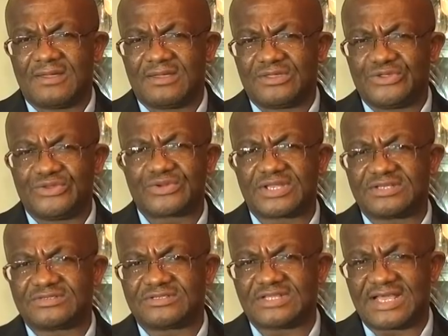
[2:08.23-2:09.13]
You
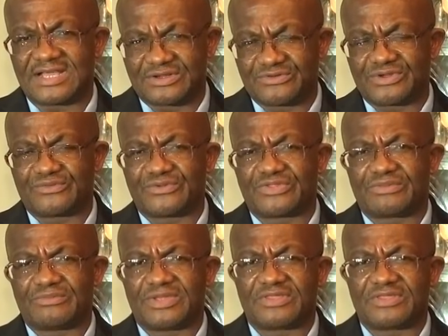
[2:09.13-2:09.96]
can agree with me